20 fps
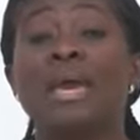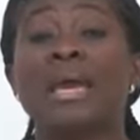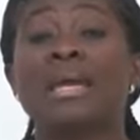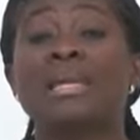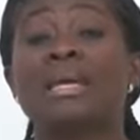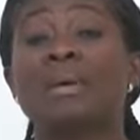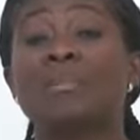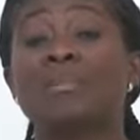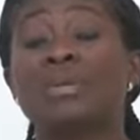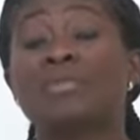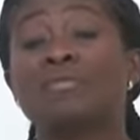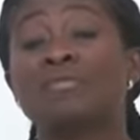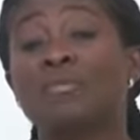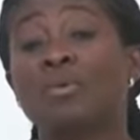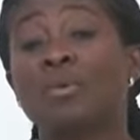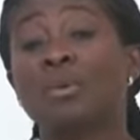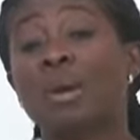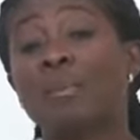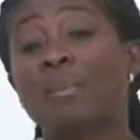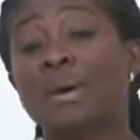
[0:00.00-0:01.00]
end up with
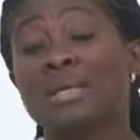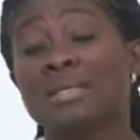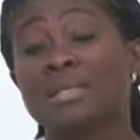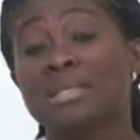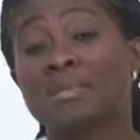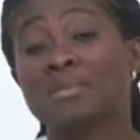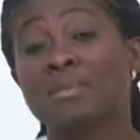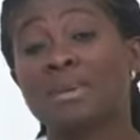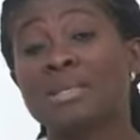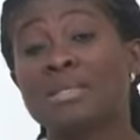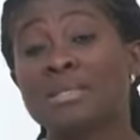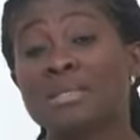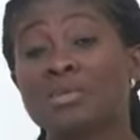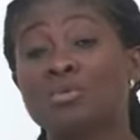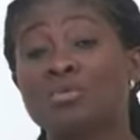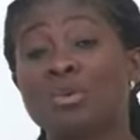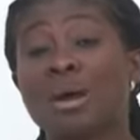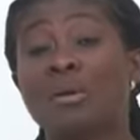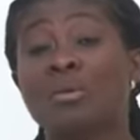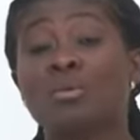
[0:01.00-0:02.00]
fewer participants
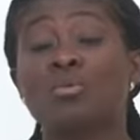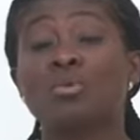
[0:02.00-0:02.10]
in one